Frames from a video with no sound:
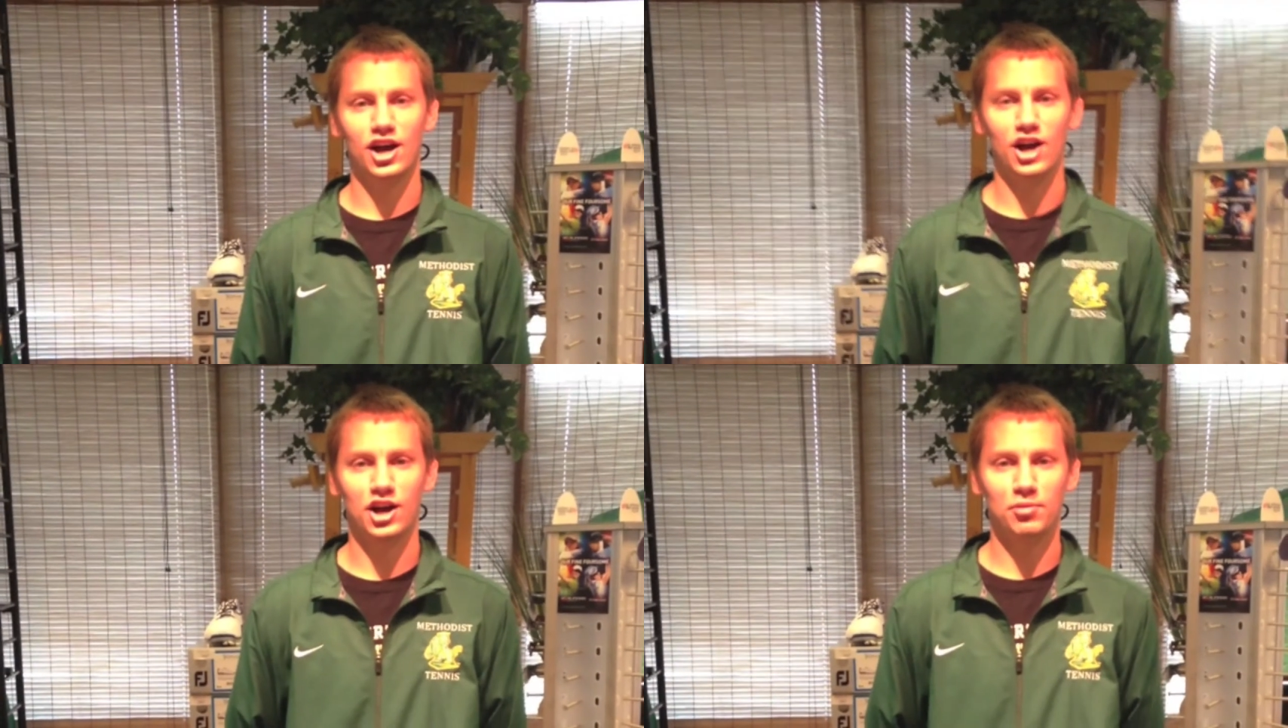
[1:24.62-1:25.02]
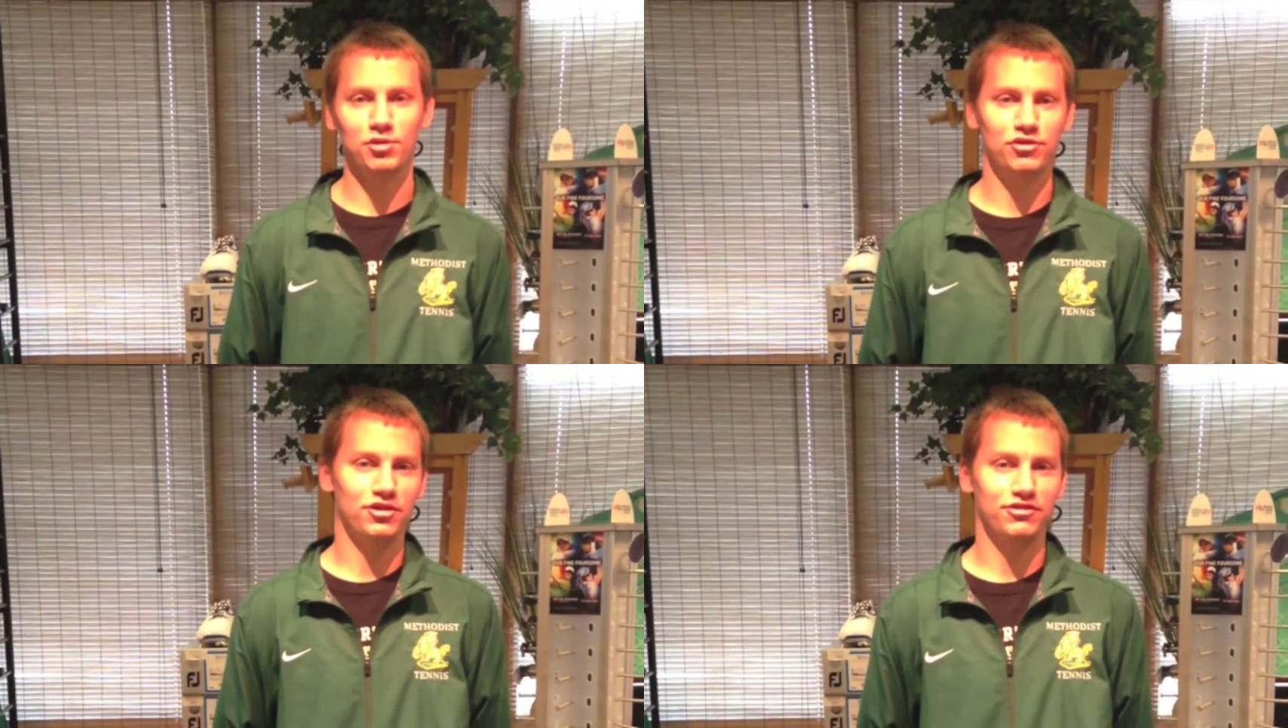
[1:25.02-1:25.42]
A
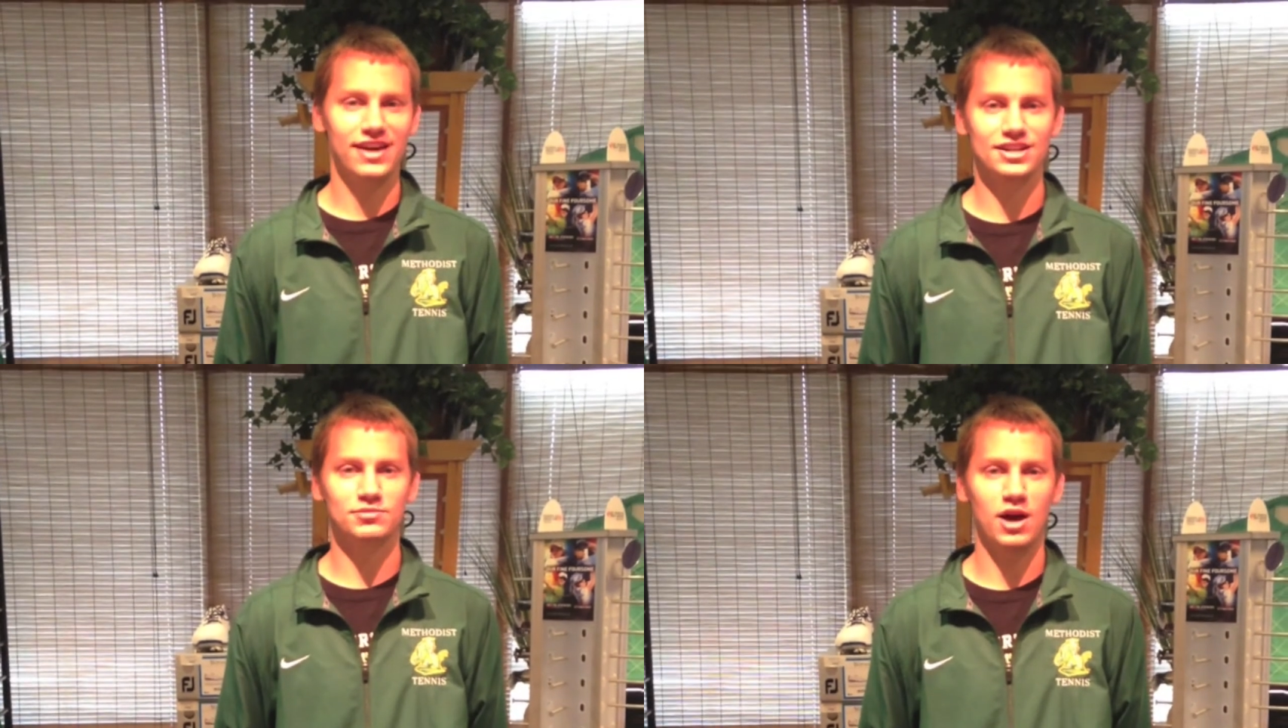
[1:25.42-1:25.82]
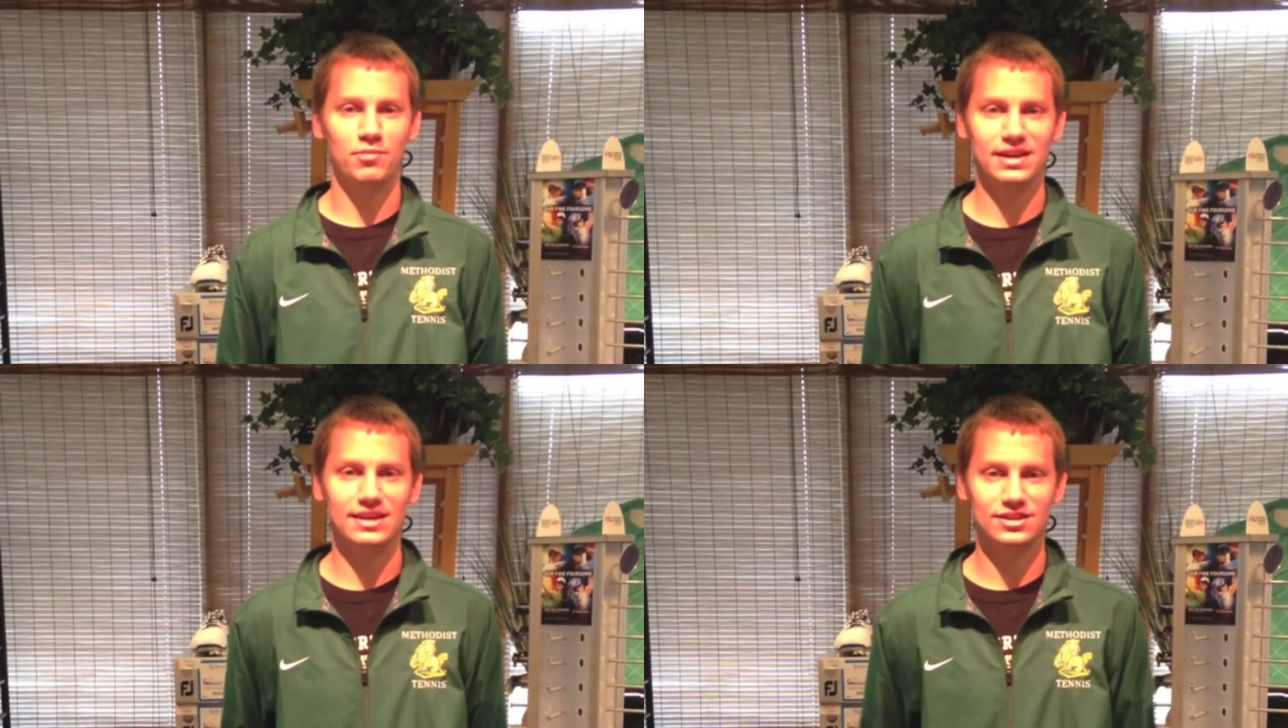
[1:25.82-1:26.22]
couple fun facts about
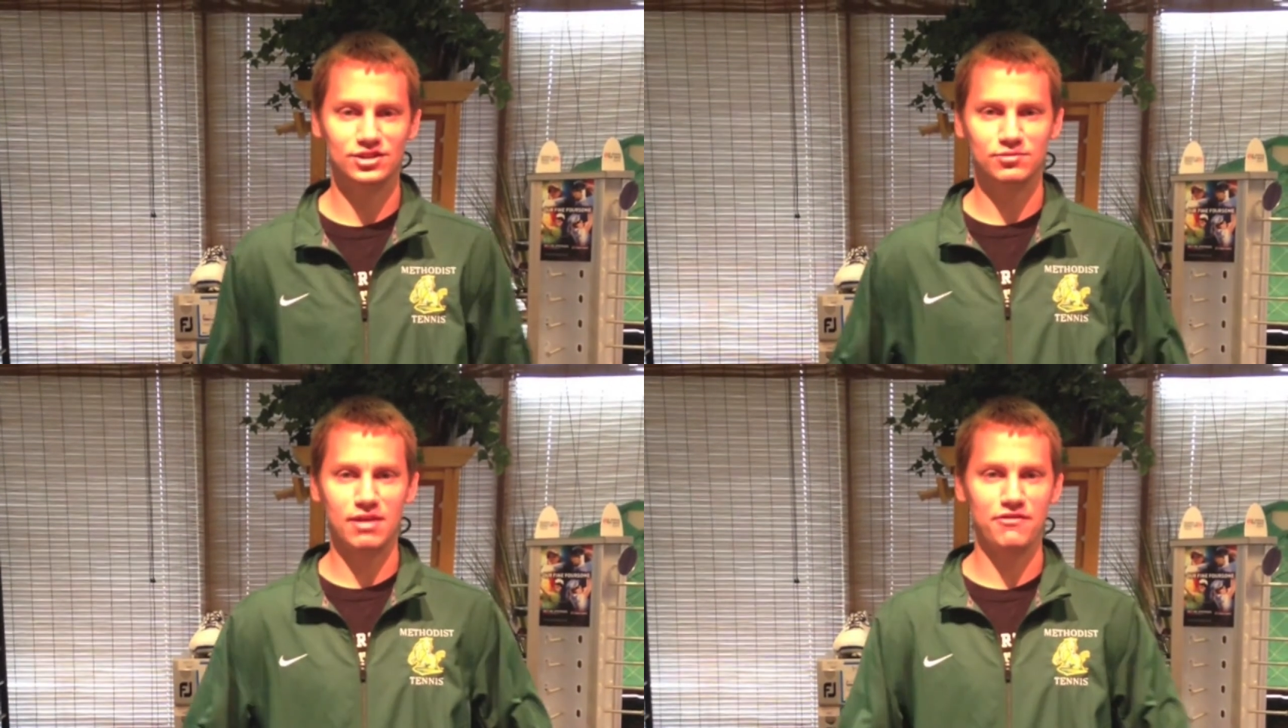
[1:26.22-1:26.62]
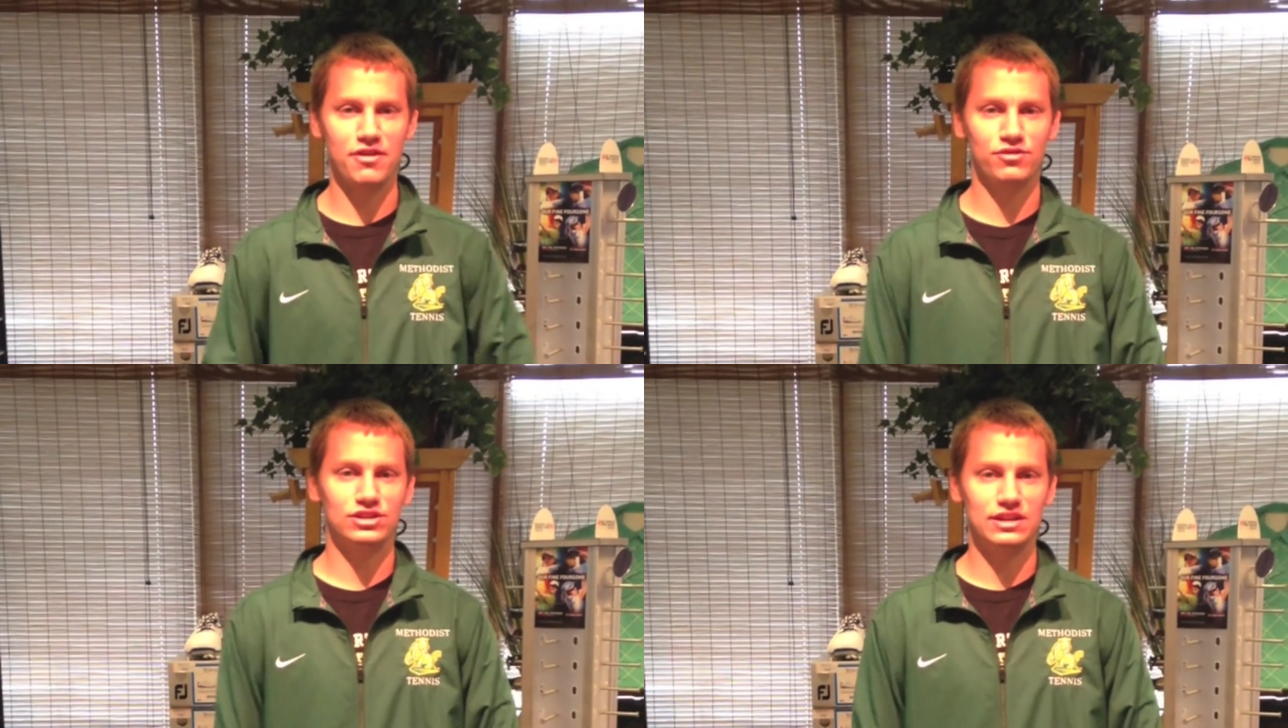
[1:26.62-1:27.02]
me is my
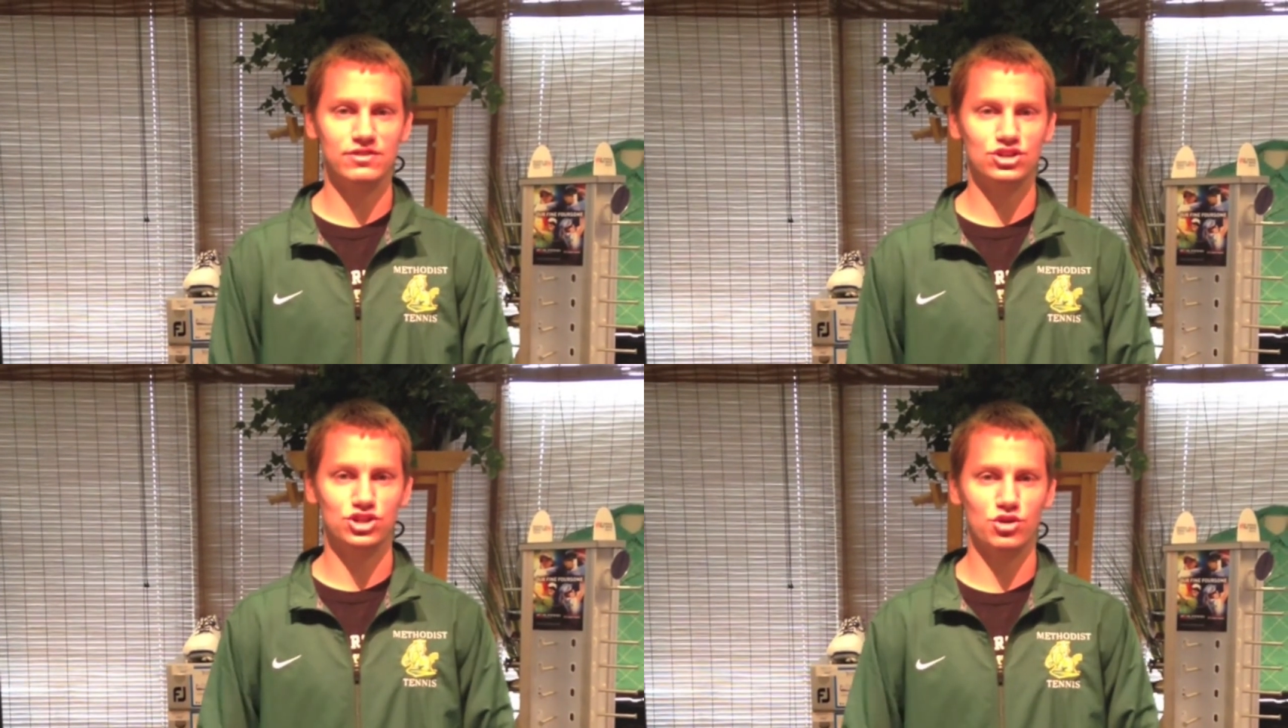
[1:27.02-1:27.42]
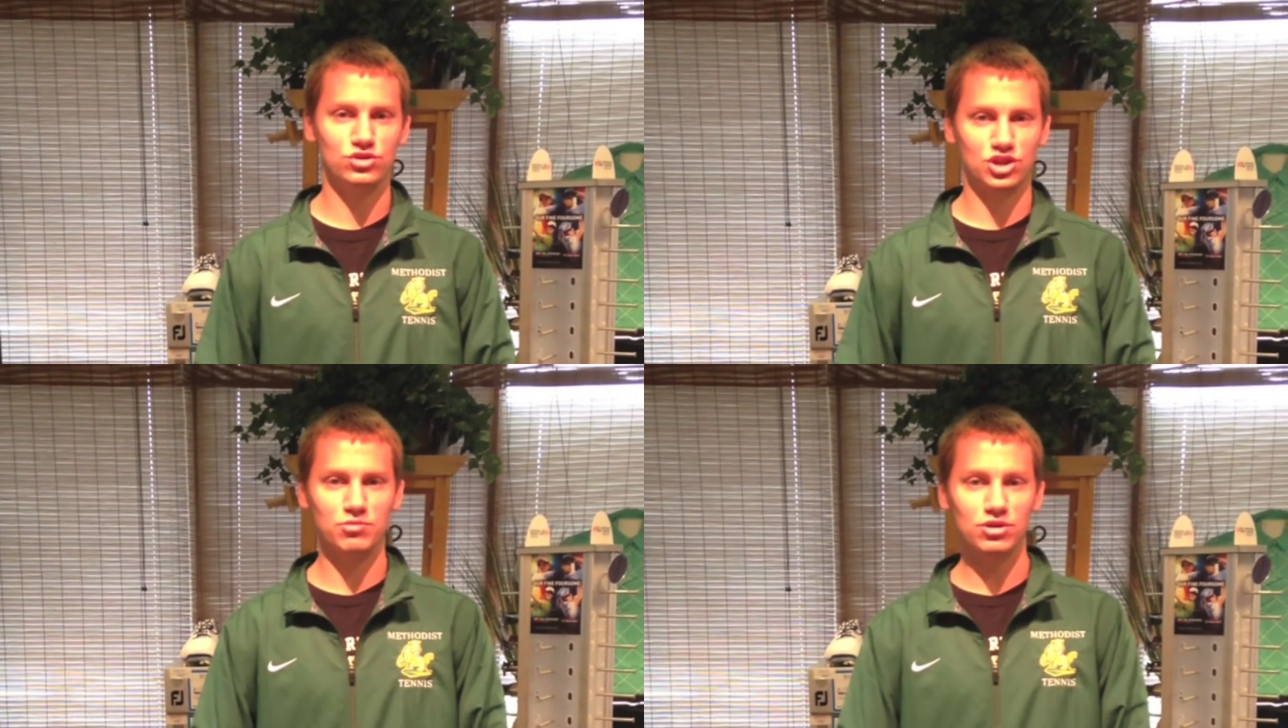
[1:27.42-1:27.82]
favorite TV show
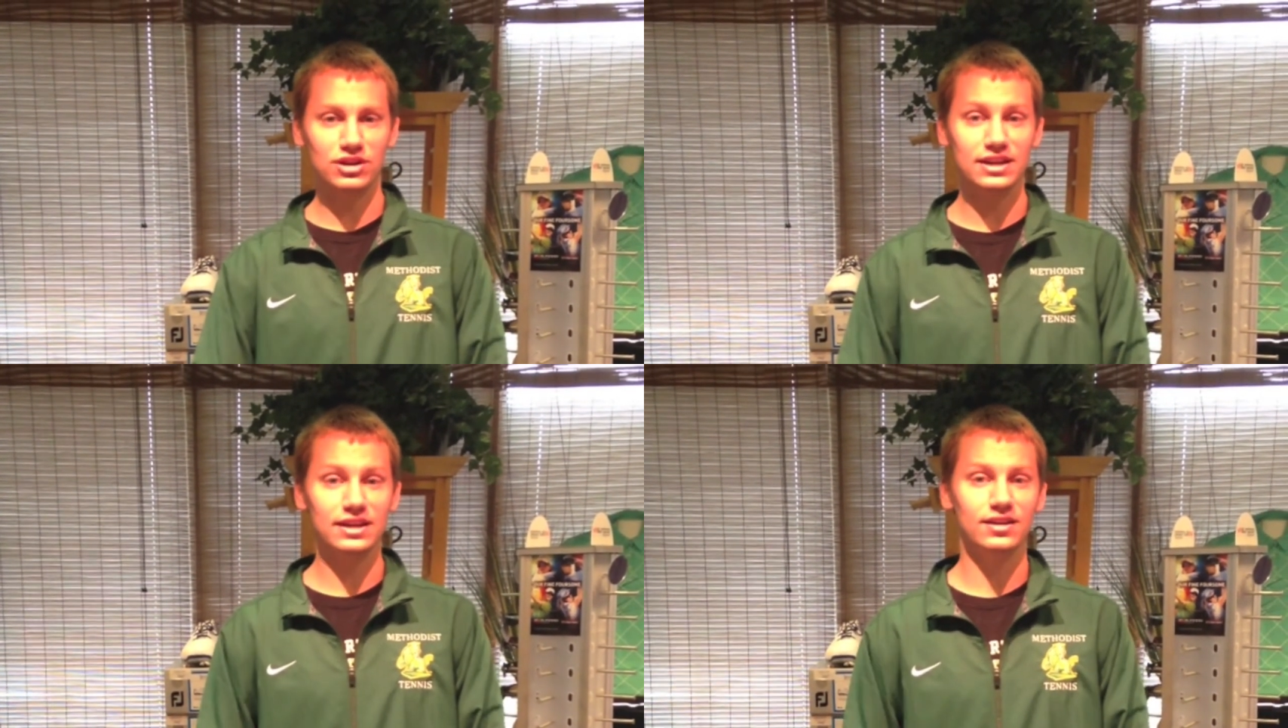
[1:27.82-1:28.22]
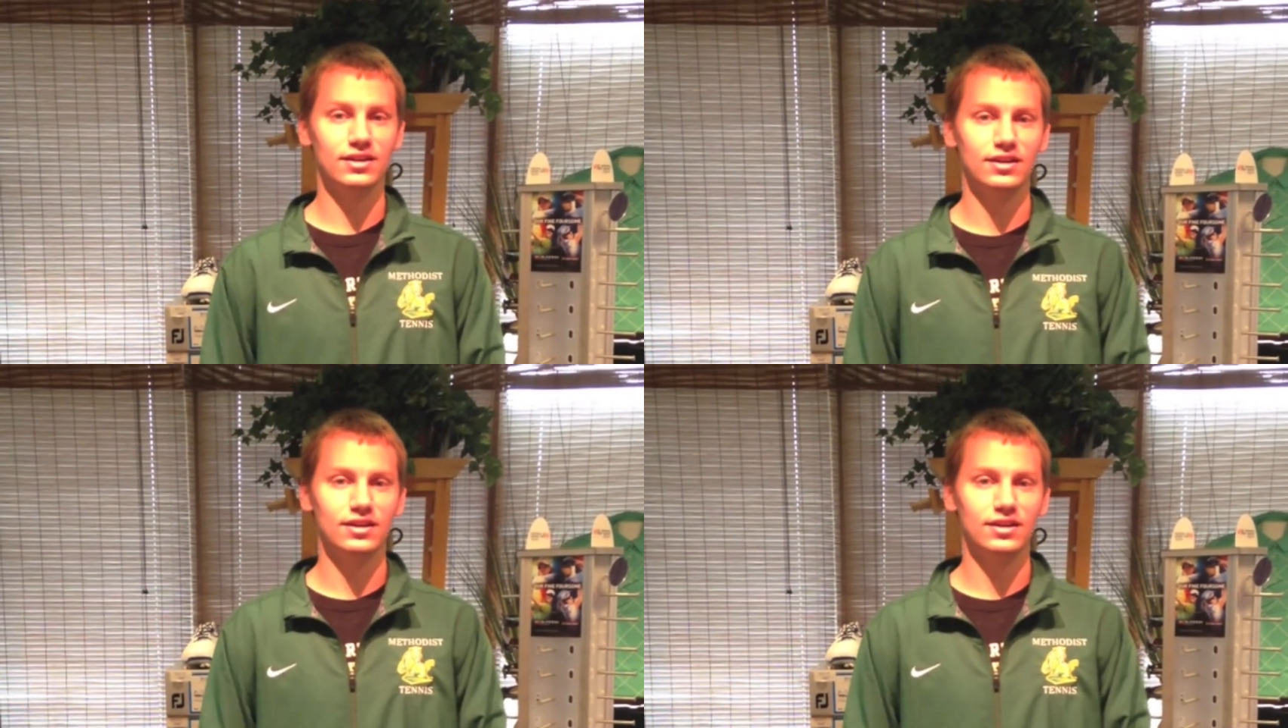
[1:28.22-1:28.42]
is Community